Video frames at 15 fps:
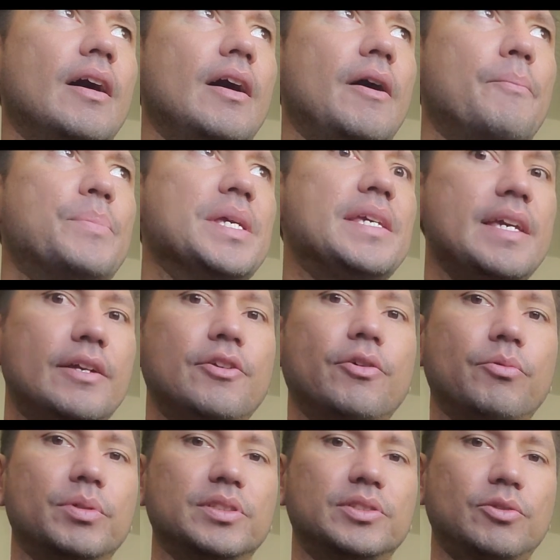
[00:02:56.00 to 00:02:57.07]
a
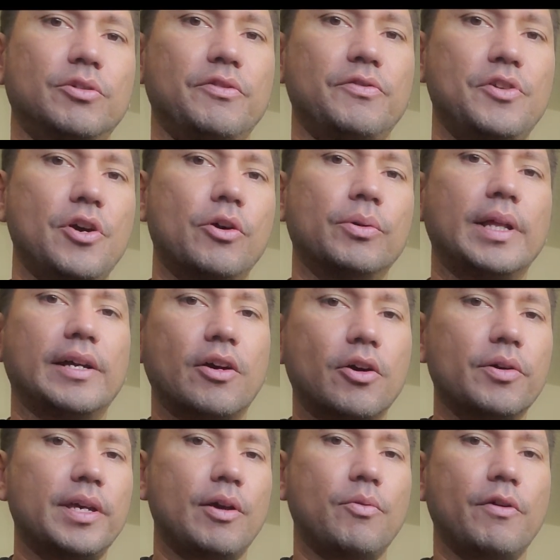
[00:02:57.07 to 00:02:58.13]
beginner will sort of know, like,
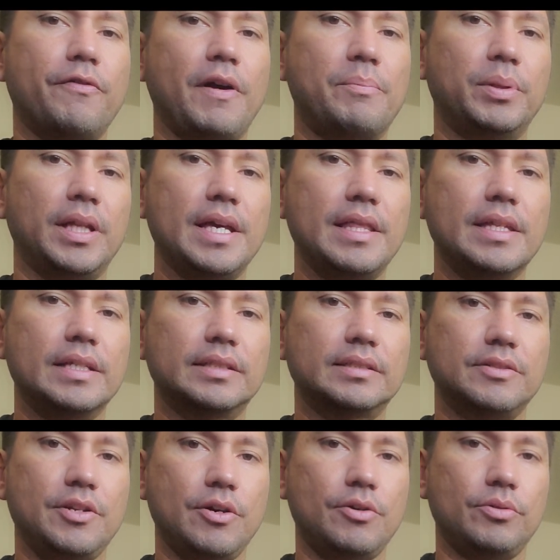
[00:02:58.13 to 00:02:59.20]
okay, well if I play
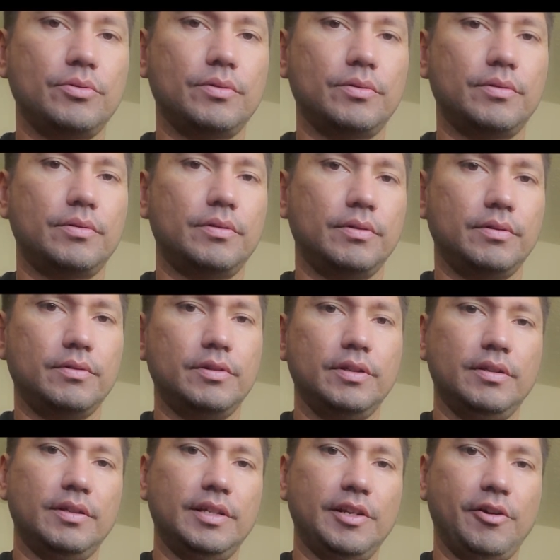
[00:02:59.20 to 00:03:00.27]
this note,
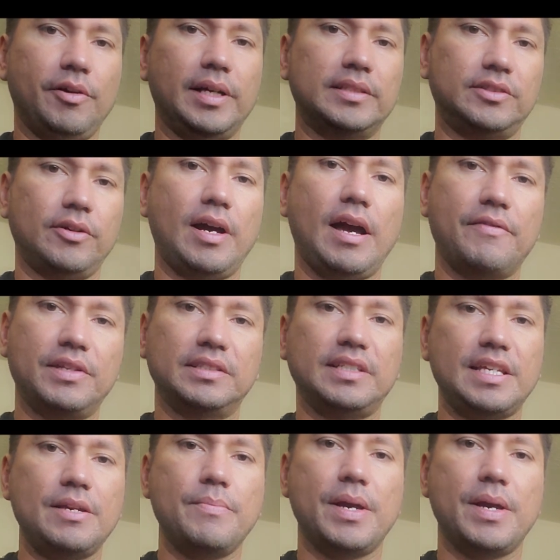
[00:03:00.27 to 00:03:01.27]
right? So I have this E